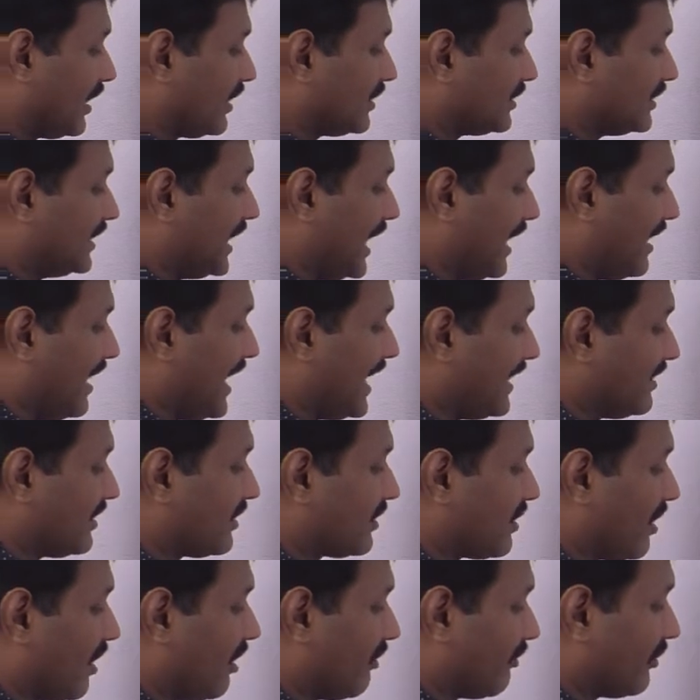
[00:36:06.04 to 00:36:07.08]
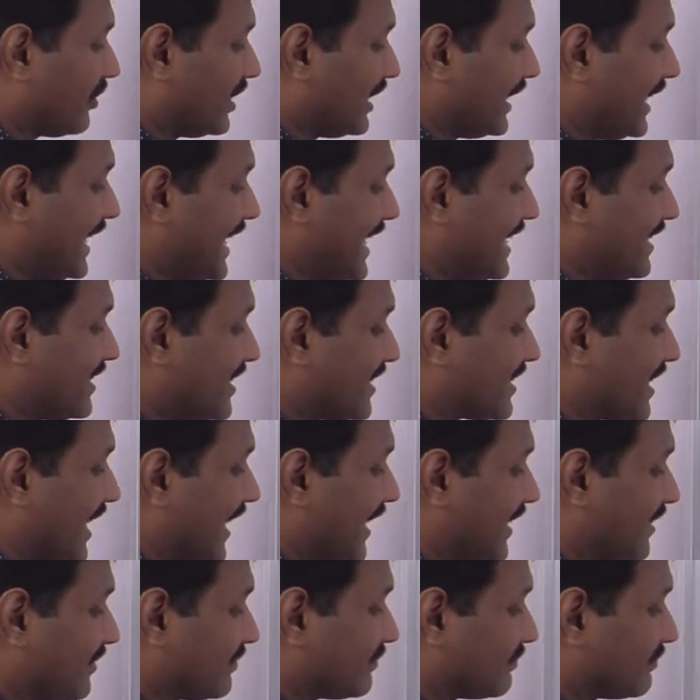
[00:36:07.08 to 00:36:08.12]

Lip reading: the length of each side,